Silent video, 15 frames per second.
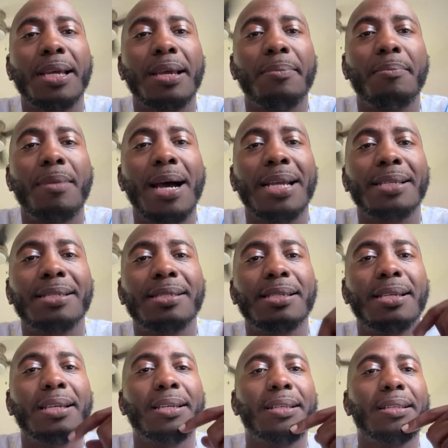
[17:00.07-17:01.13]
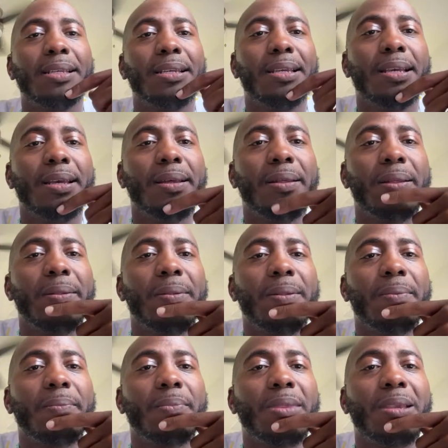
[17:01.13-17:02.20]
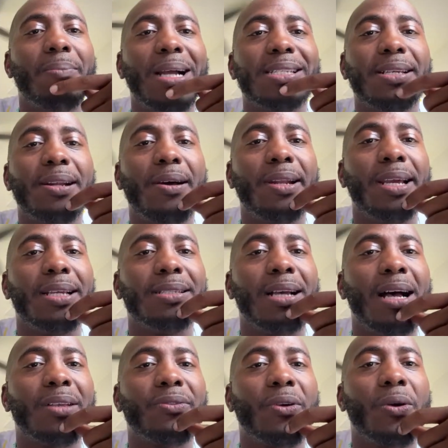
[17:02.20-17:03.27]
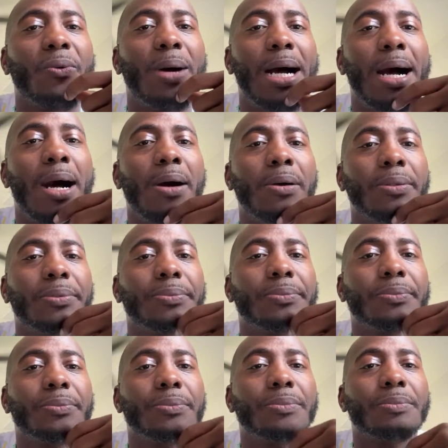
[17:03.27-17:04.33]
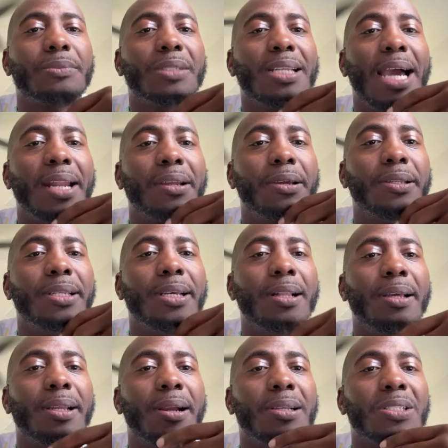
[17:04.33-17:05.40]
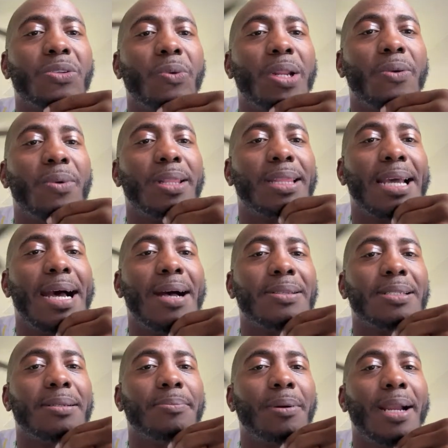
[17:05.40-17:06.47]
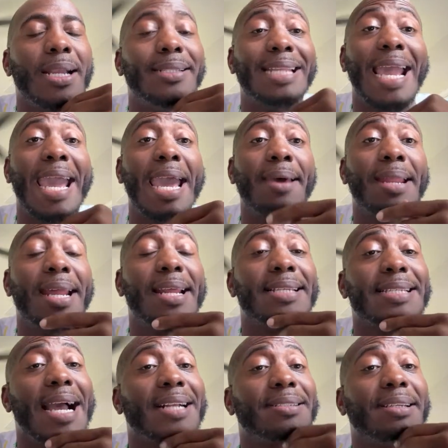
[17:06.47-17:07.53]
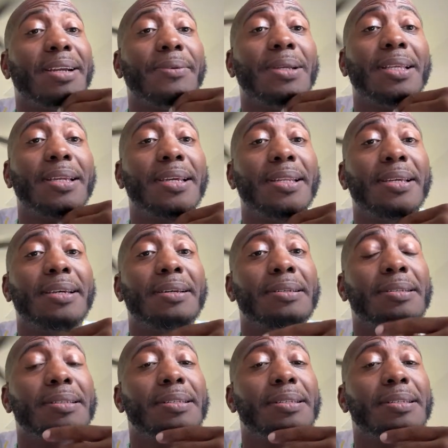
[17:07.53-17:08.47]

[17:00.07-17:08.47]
It might sit. It might sit on the exhaust for a while. Got a good deal on yours, 21,000. Brand. Damn, that is actually a really good deal.